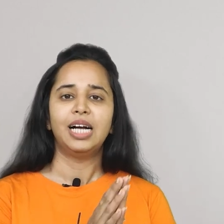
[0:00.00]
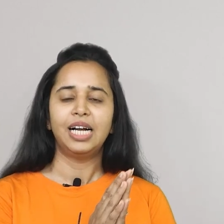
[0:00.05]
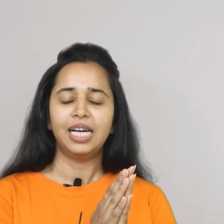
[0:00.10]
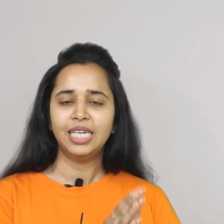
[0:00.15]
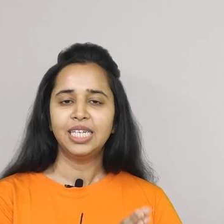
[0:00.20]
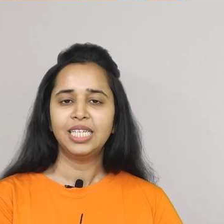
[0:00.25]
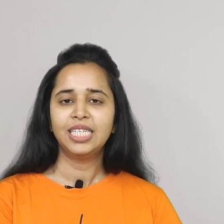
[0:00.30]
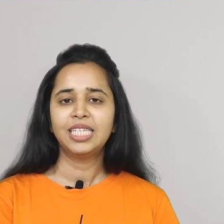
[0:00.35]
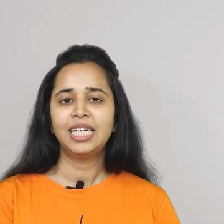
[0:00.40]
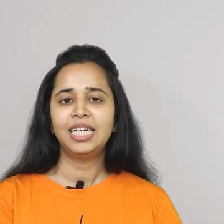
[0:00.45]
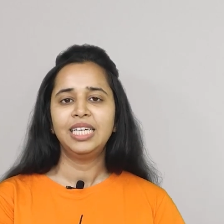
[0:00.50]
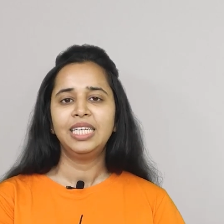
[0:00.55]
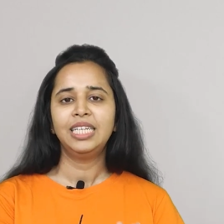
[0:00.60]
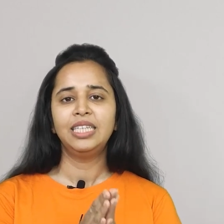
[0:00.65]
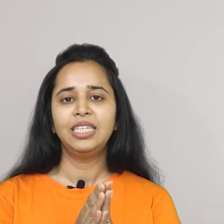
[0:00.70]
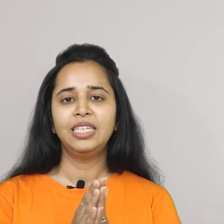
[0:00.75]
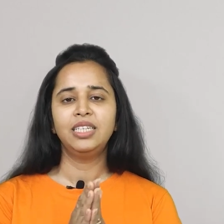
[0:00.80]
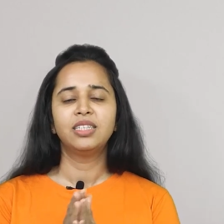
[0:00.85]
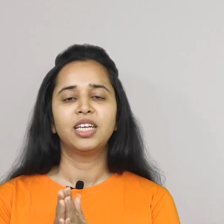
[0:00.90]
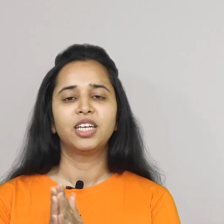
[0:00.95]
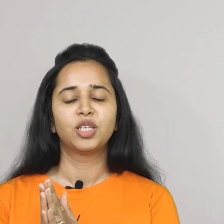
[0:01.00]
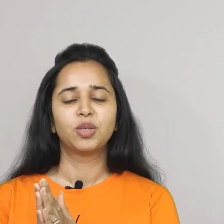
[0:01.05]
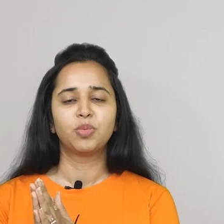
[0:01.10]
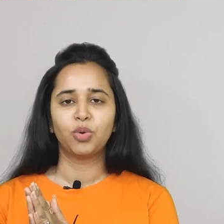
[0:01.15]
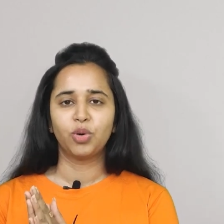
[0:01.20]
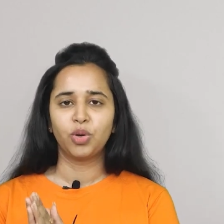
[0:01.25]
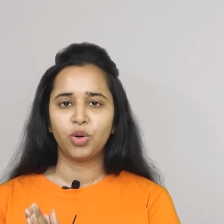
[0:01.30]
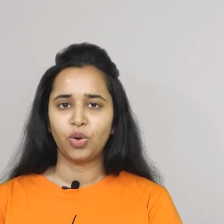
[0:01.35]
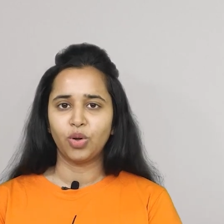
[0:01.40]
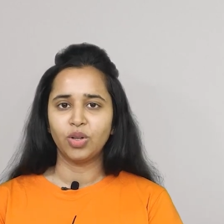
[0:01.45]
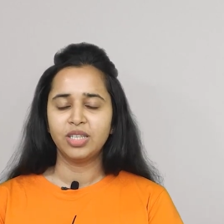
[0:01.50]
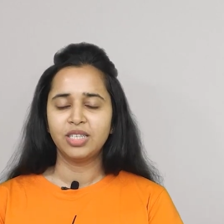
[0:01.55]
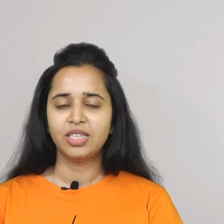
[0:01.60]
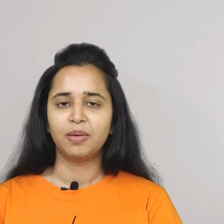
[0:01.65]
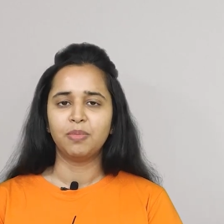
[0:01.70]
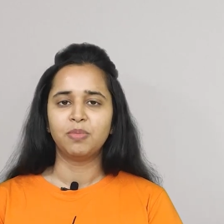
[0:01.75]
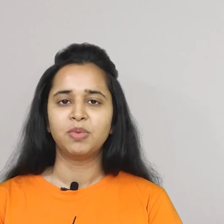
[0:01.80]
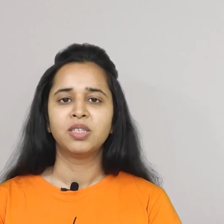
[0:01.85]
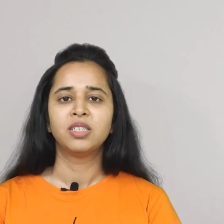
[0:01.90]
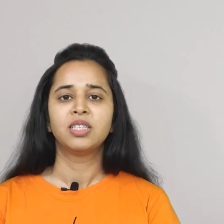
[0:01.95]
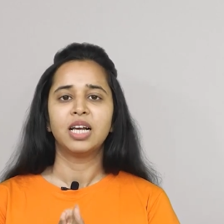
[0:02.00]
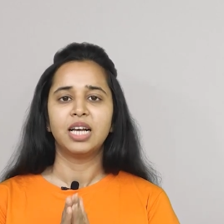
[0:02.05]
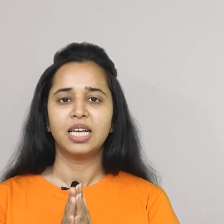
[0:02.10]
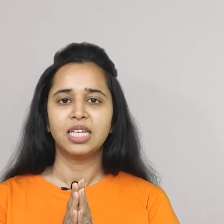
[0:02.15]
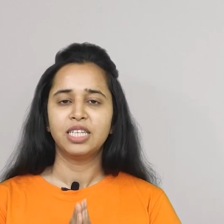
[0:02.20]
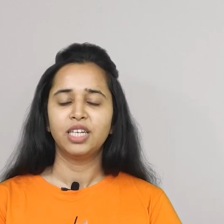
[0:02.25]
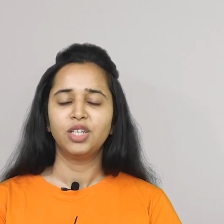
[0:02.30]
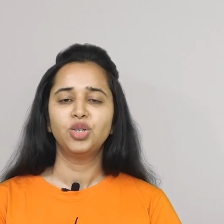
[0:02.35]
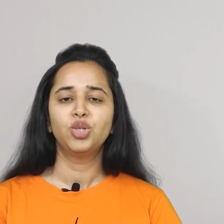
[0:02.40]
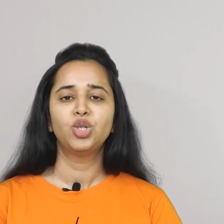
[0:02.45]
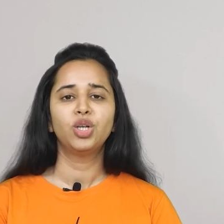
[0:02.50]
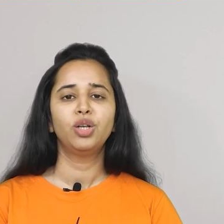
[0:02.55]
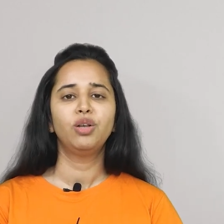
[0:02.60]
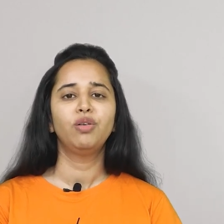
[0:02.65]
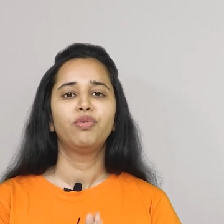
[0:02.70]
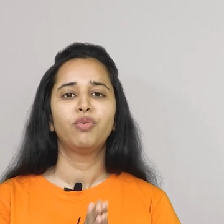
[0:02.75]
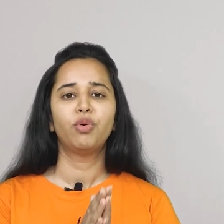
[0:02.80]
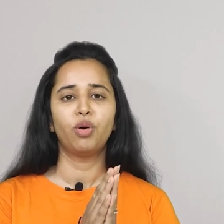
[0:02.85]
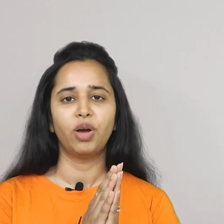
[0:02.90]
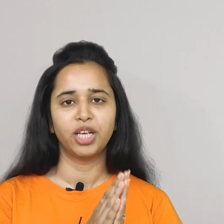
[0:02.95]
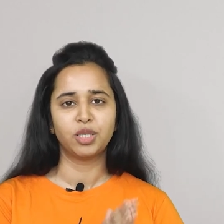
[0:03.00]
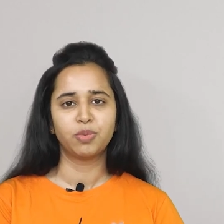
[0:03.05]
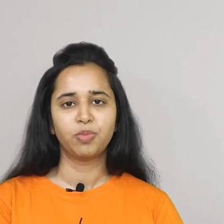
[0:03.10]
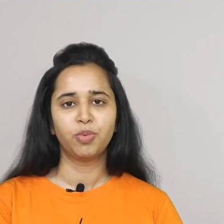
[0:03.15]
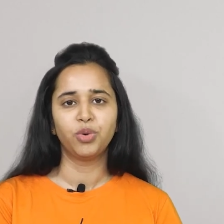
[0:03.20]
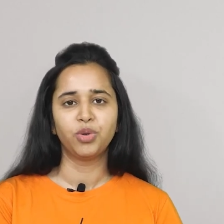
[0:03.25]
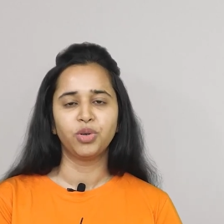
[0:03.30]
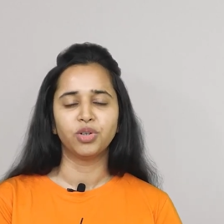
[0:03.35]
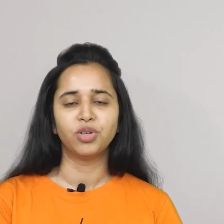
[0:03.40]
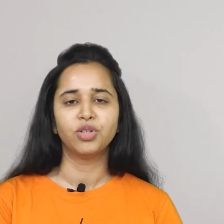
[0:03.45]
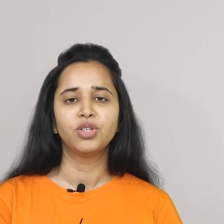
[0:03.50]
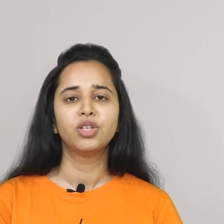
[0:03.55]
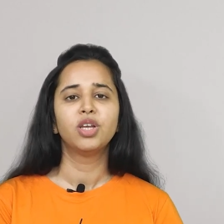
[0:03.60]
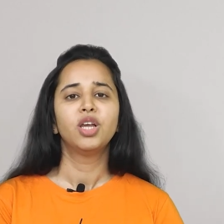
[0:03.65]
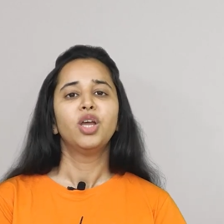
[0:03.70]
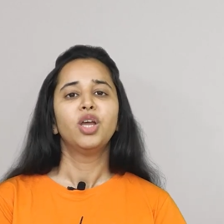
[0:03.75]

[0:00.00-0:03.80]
Understanding these export concepts is essential for exporters